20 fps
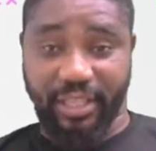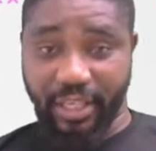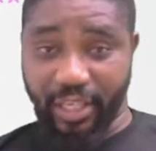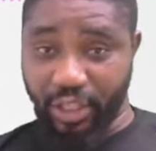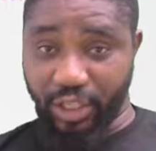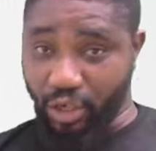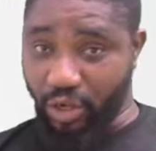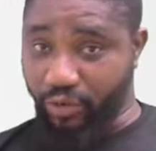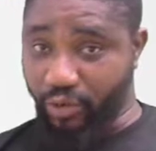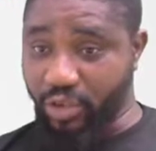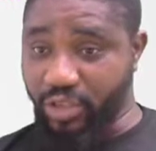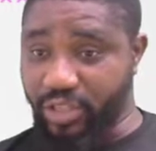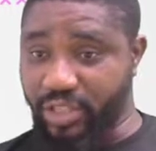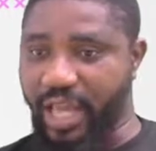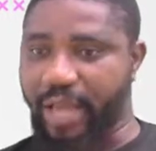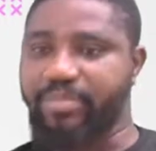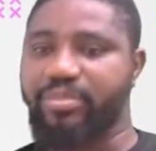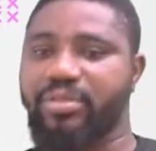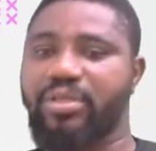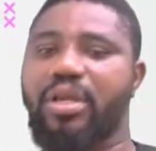each of those
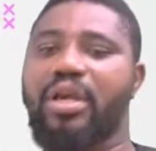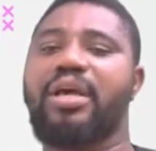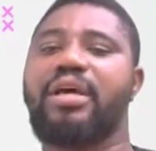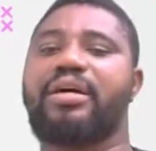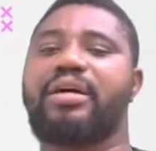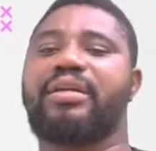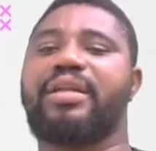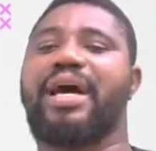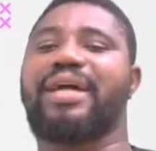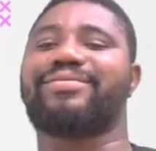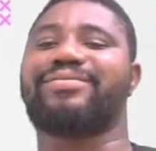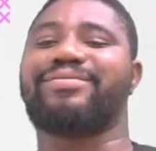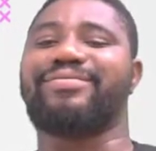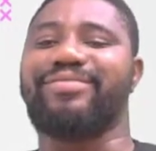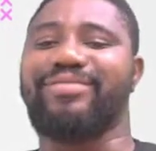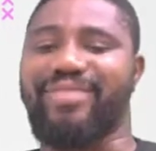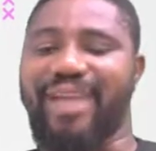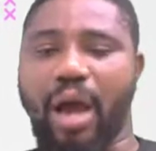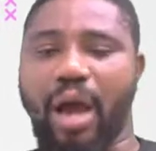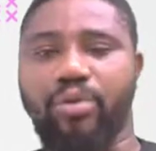terms that
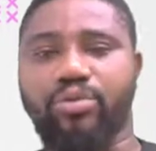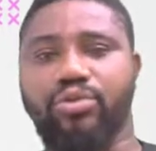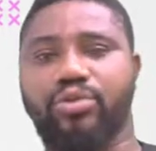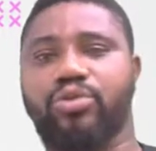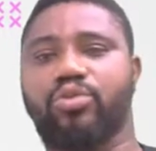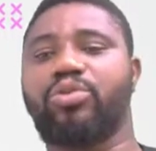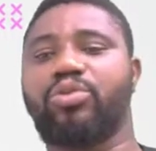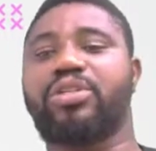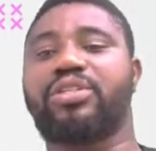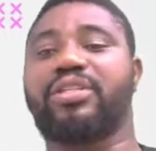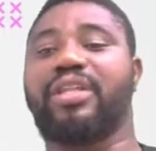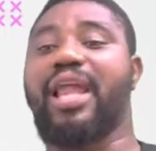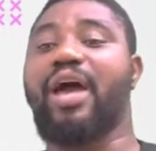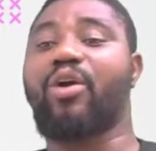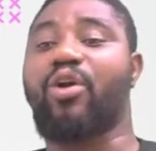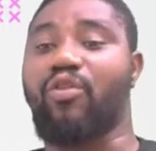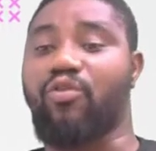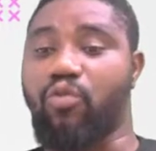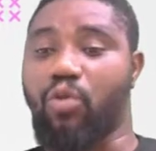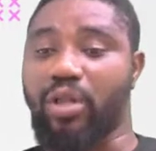drought, which is
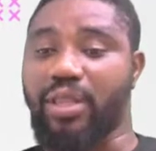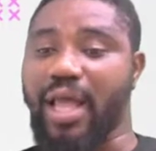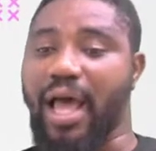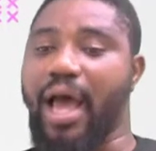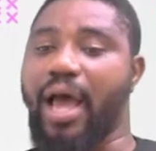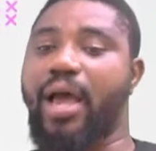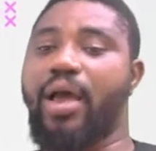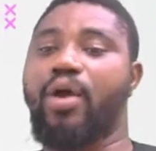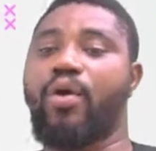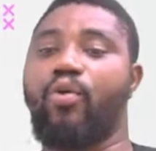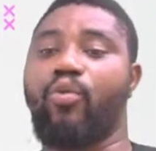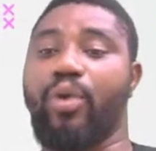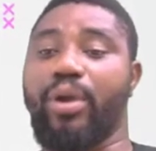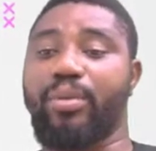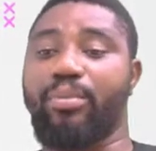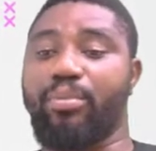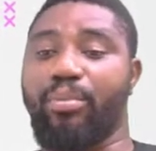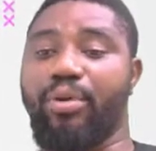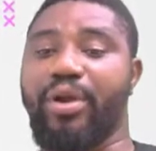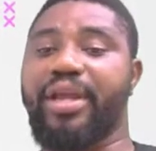lack of water, will
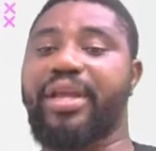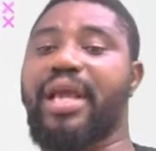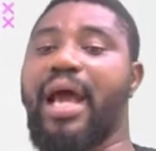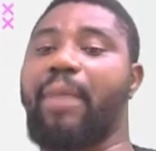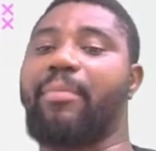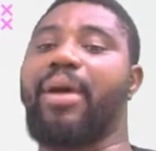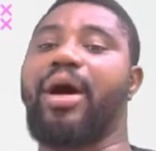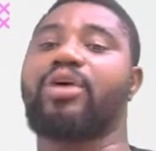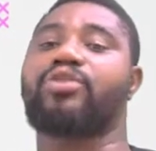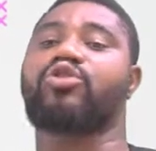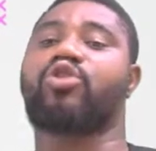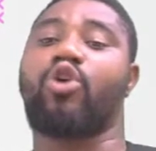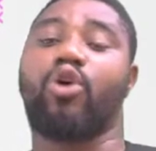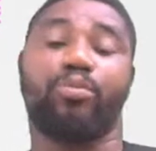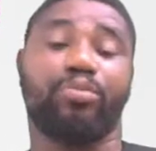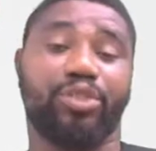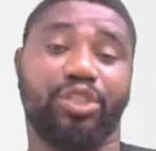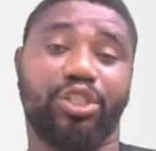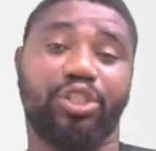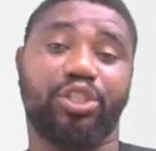bring about
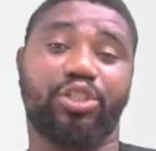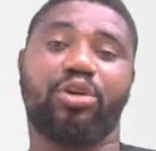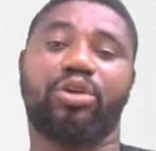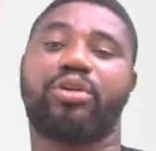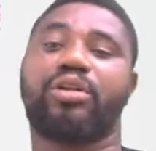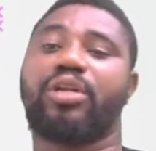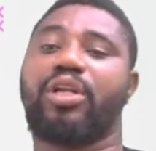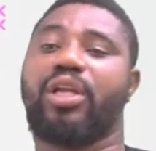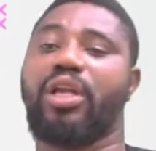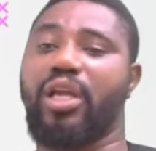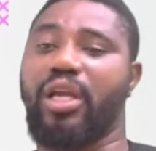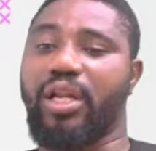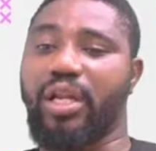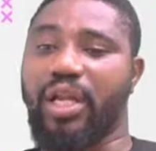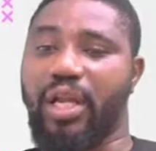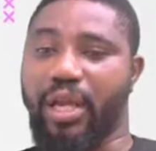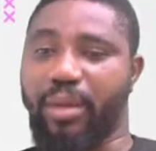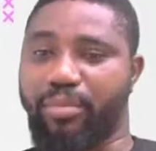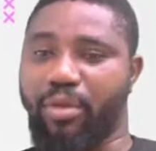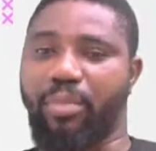competition in
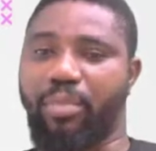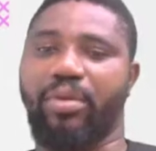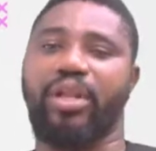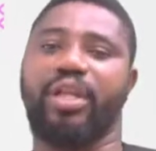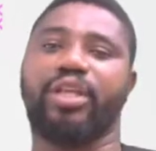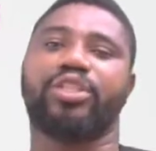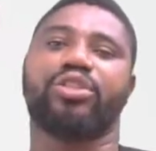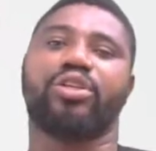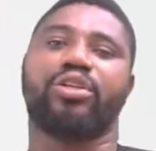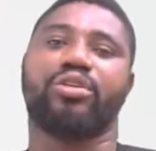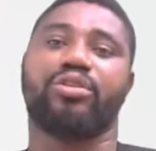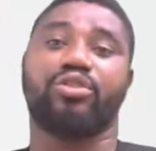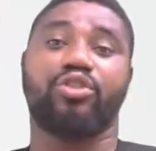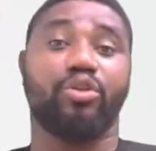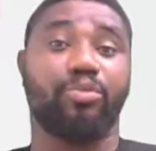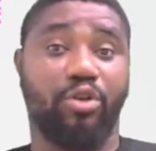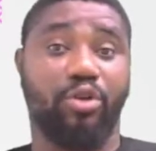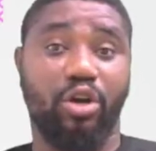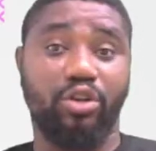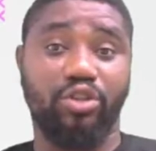a population.
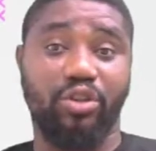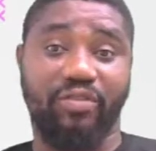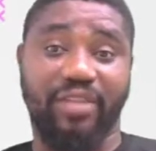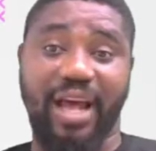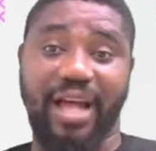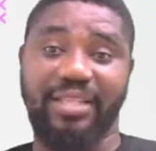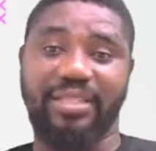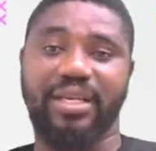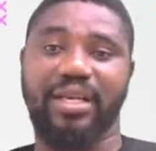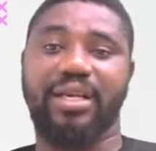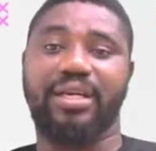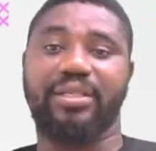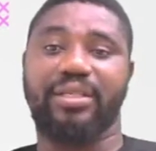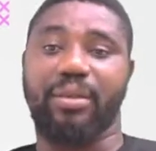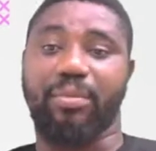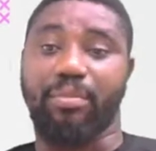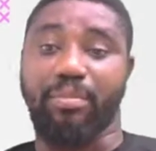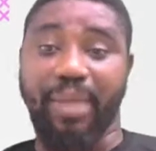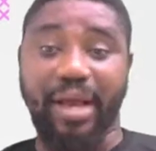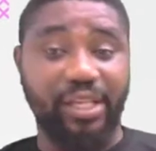So because of that,
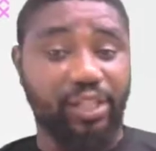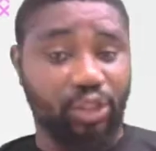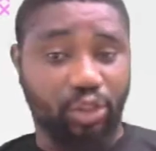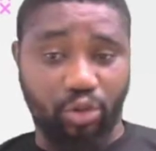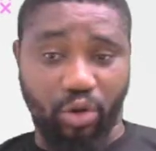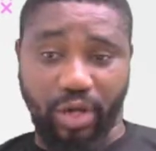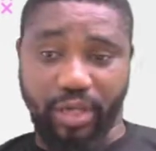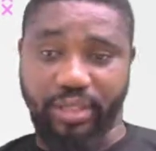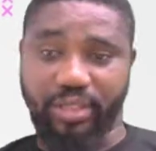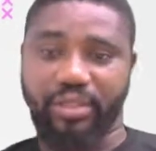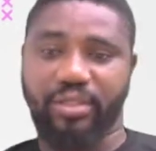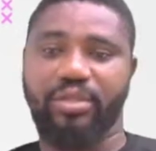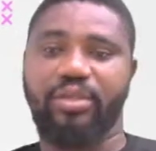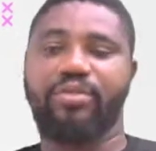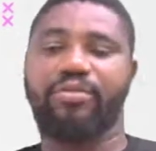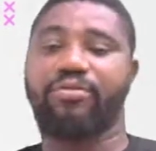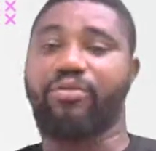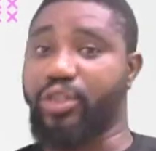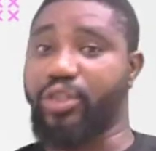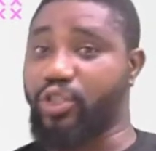the best choice
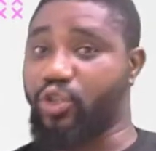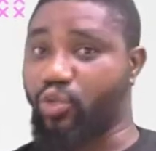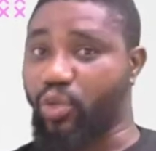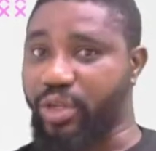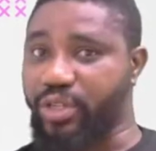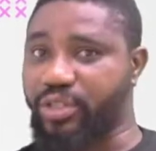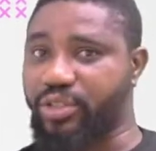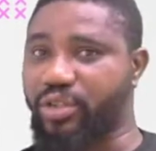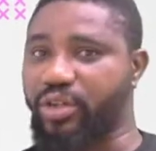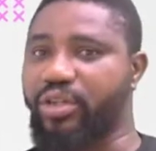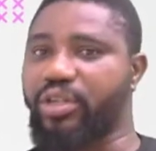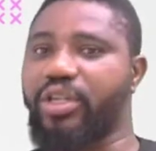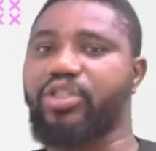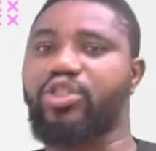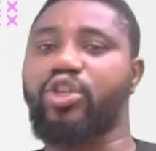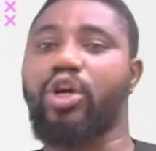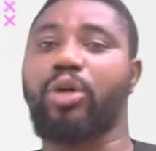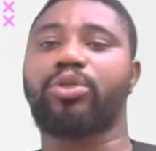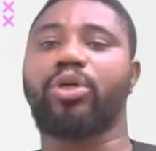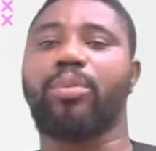for this question
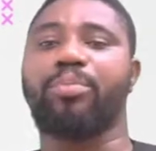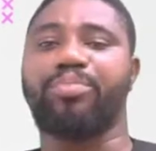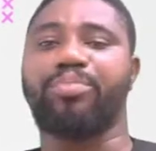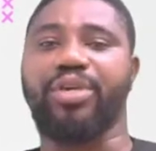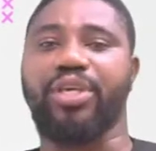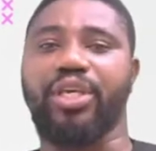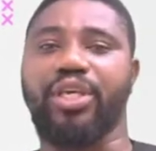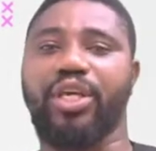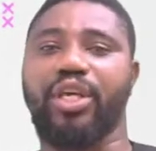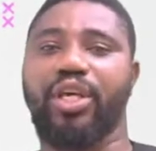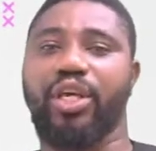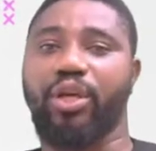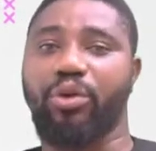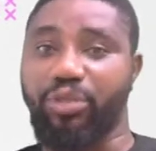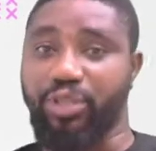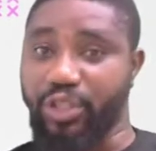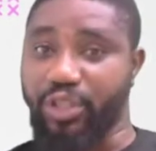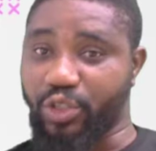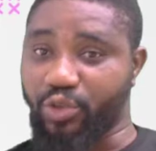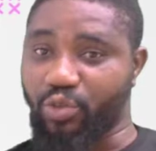is option B,
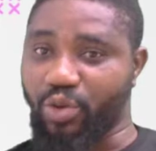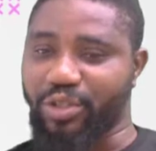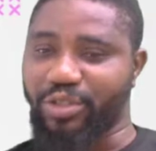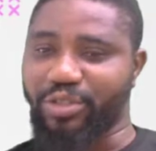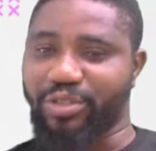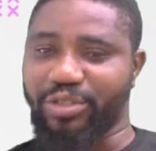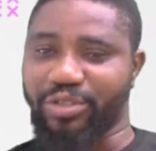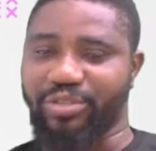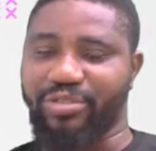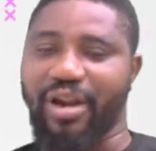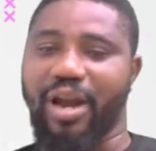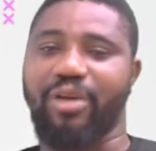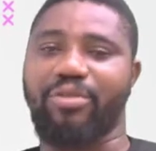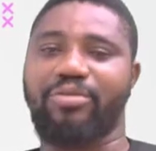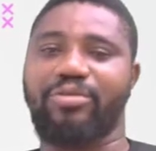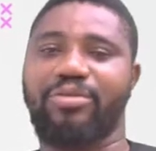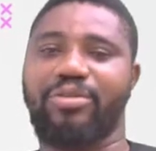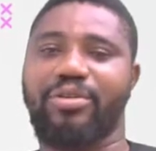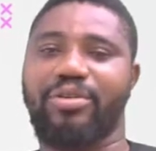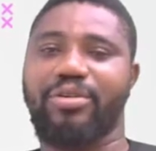which is what?
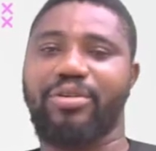Drought.